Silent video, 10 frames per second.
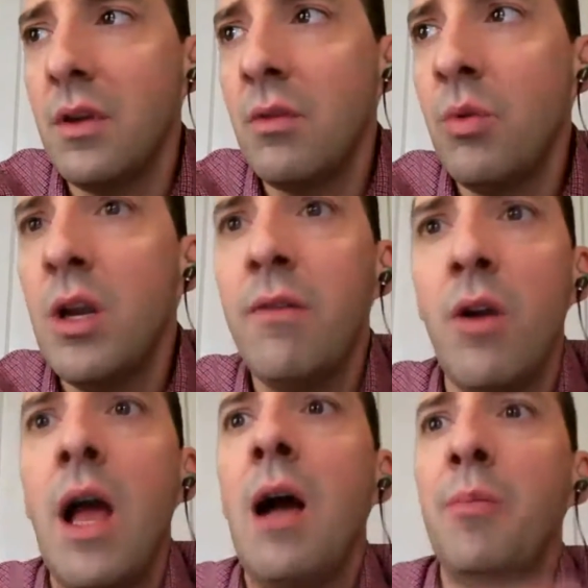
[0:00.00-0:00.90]
whatever
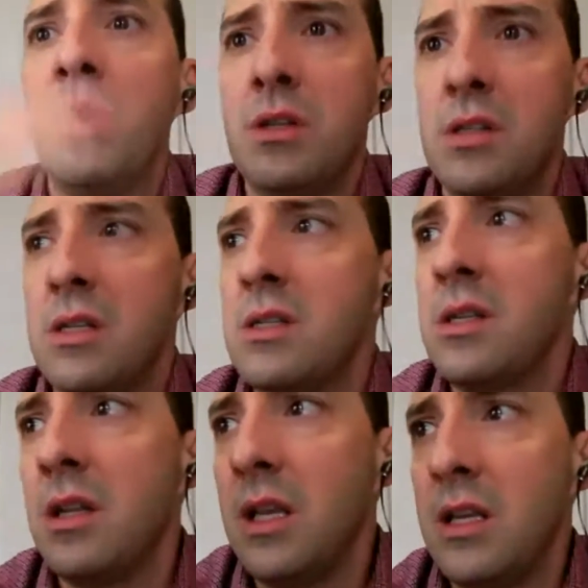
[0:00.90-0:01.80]
happens in
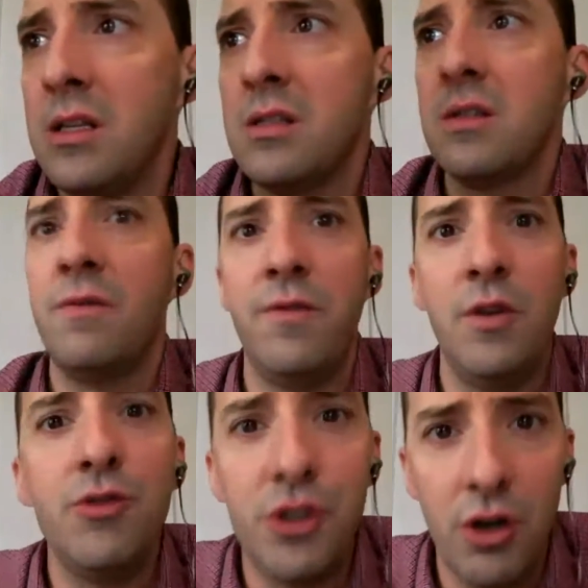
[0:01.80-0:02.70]
Selina's
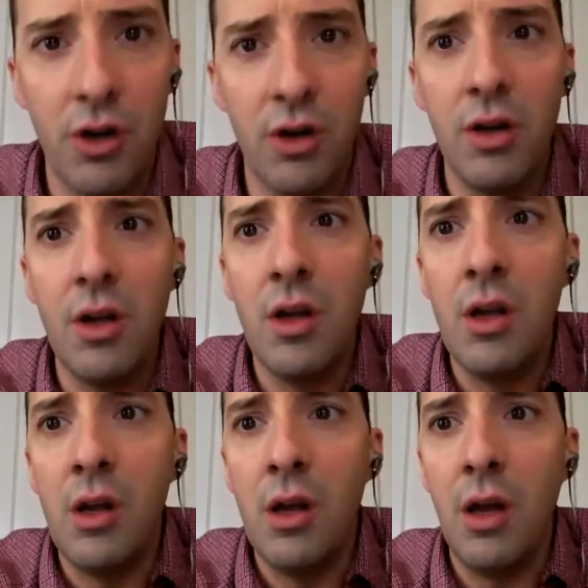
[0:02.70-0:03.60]
future,
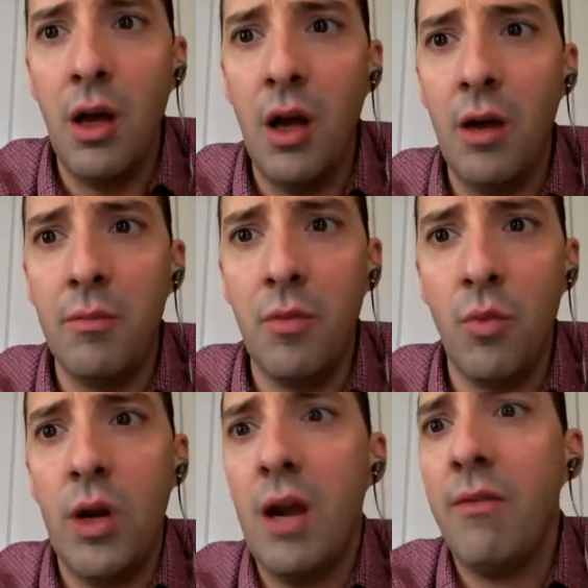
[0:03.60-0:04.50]
um,
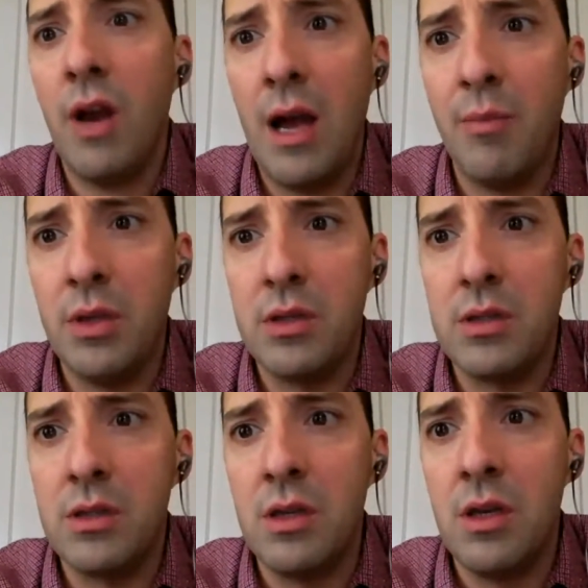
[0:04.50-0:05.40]
whatever
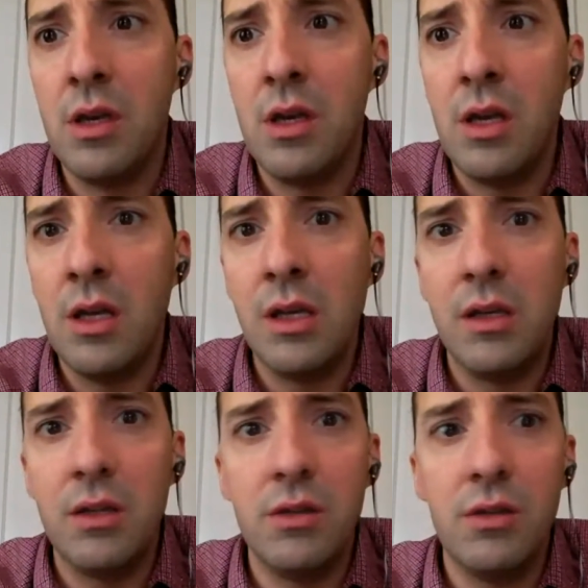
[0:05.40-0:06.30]
happens,
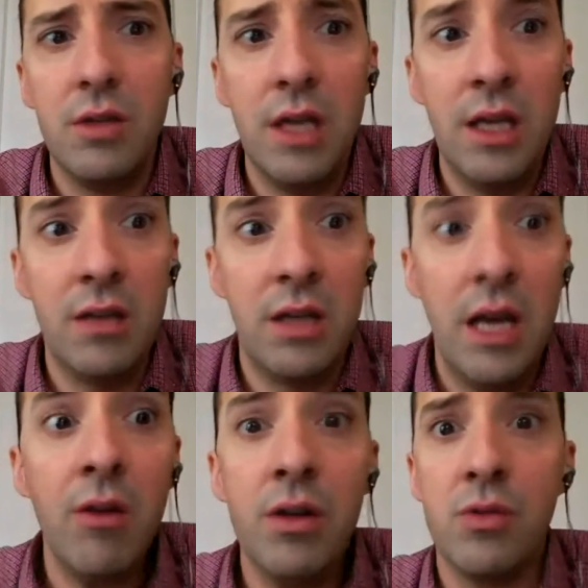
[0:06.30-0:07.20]
in
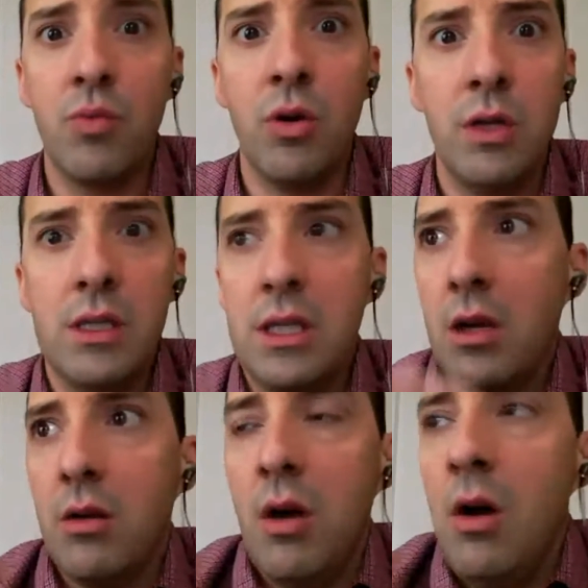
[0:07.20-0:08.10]
Gary's world, he's
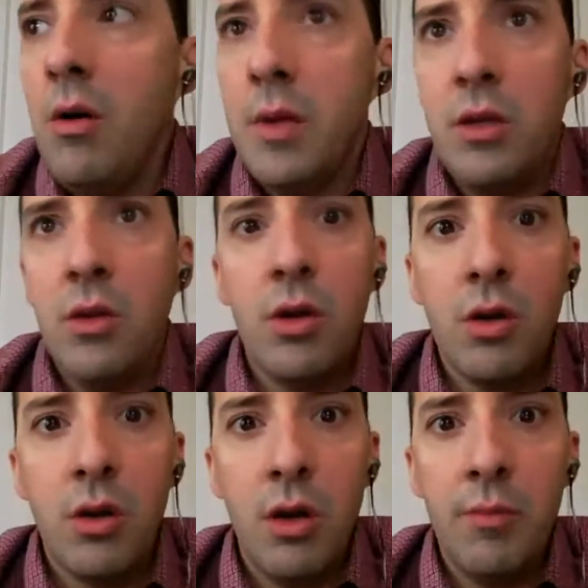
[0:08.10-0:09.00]
like, oh, I mean, you're
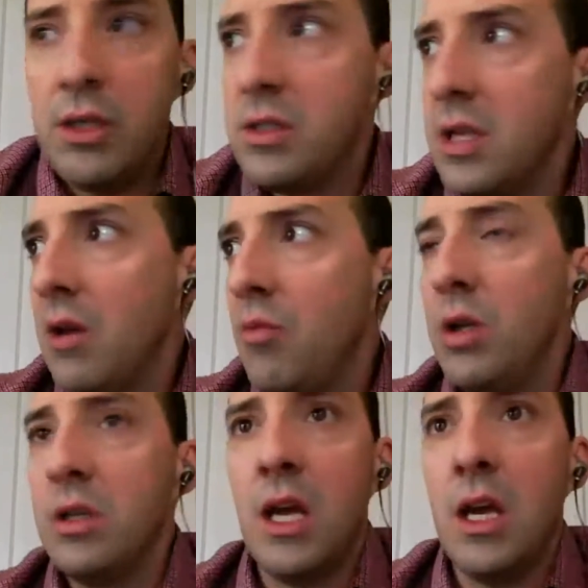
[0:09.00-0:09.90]
gonna, I mean, say
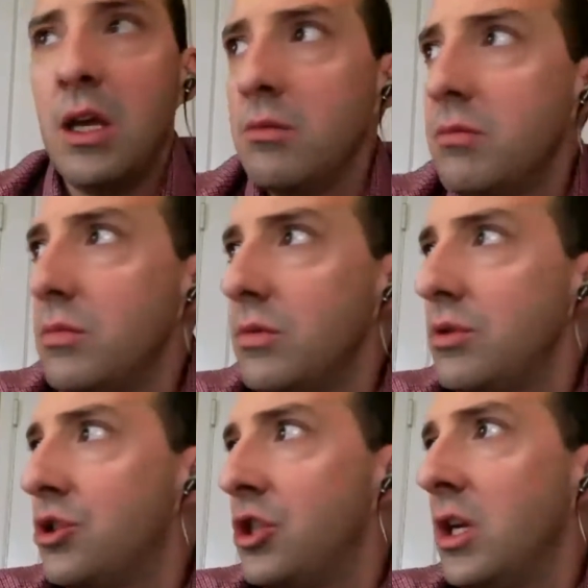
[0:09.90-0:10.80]
one day
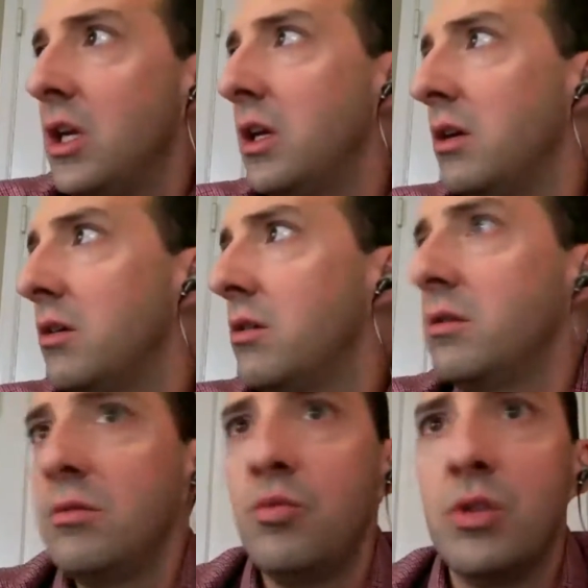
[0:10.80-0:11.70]
she
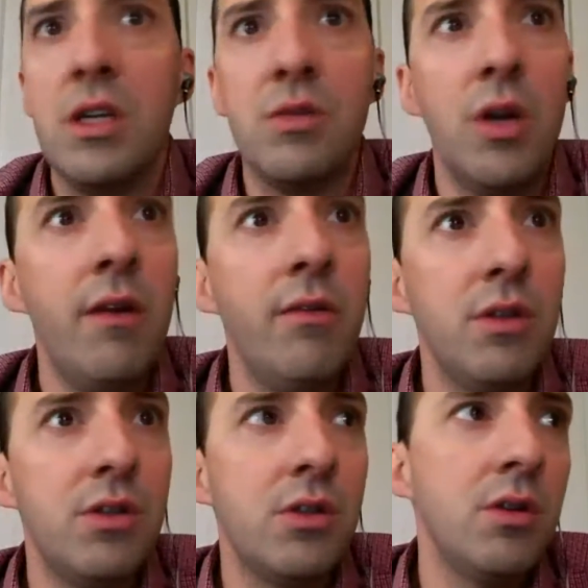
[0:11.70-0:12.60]
does whatever
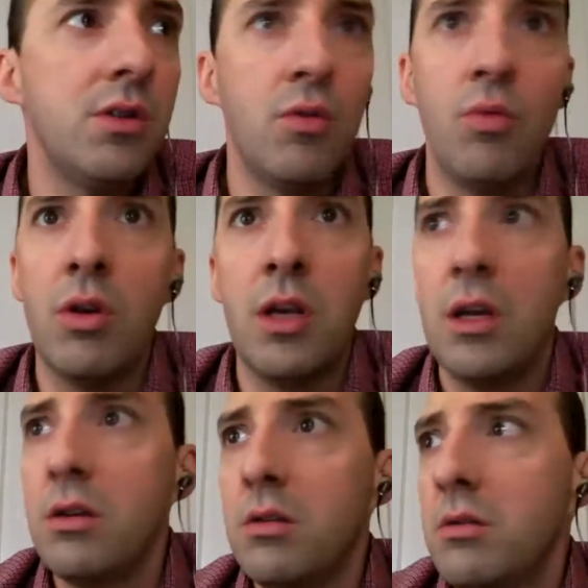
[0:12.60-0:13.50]
and starts to work at,